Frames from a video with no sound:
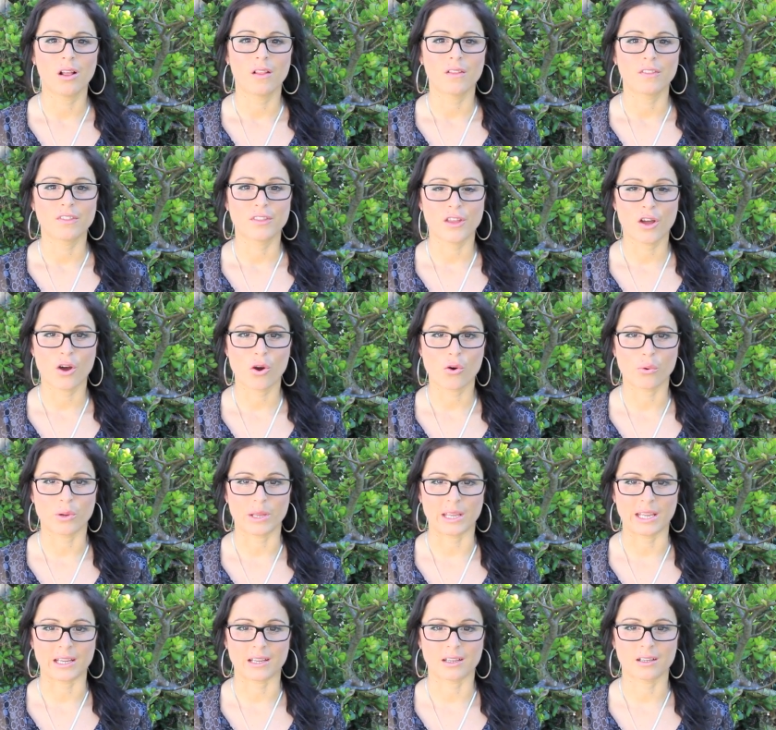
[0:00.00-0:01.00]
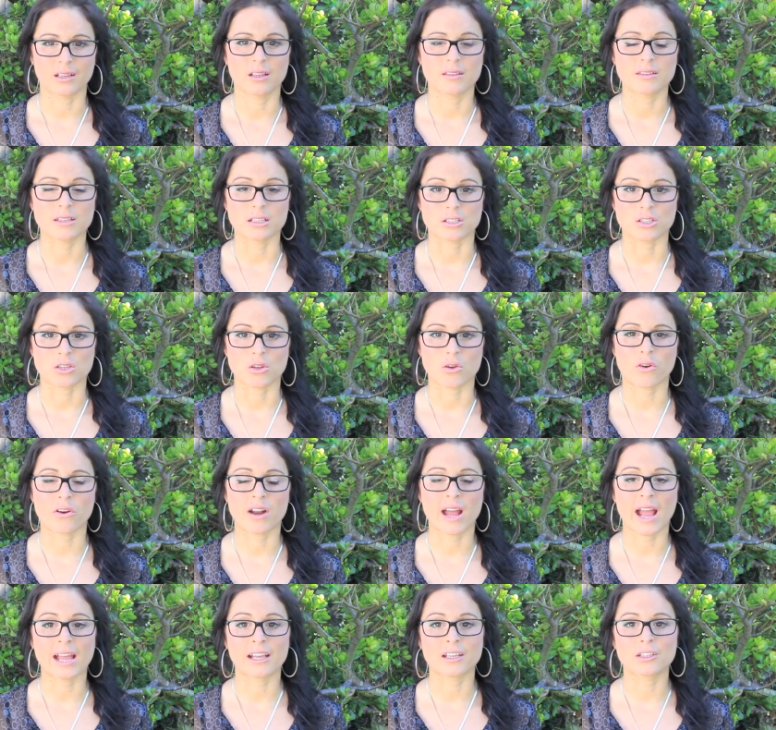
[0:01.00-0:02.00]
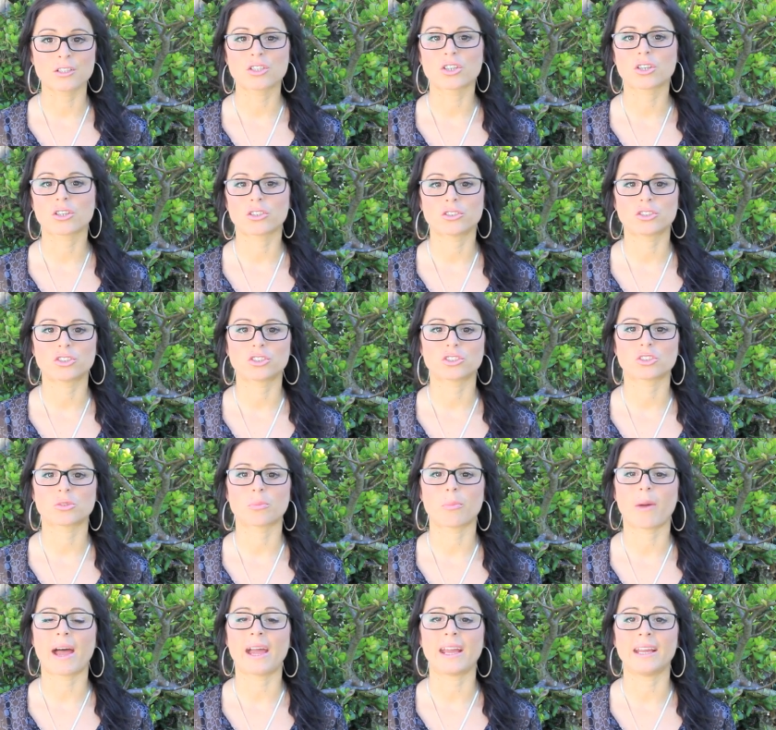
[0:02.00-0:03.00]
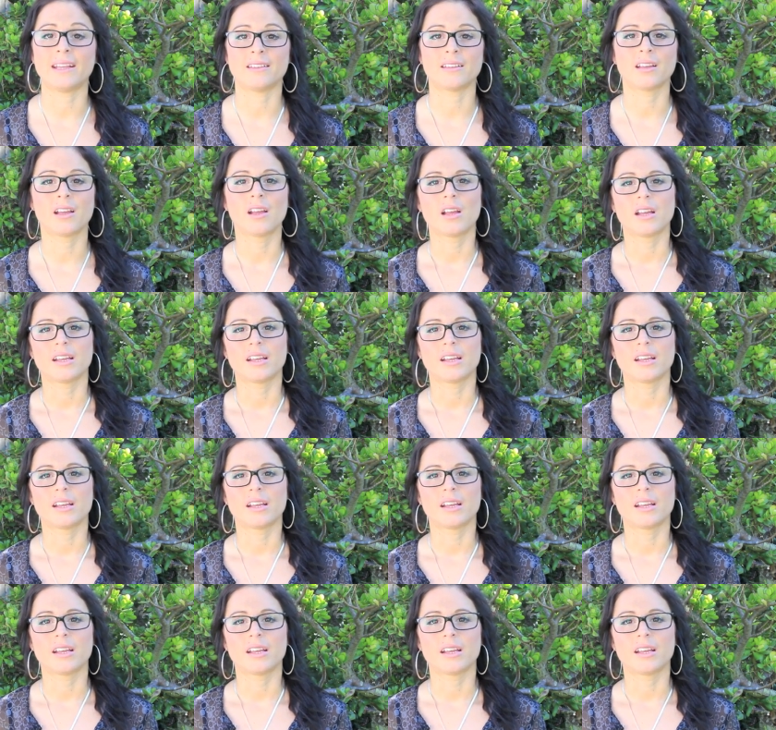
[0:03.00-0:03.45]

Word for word: knowing that your unconscious mind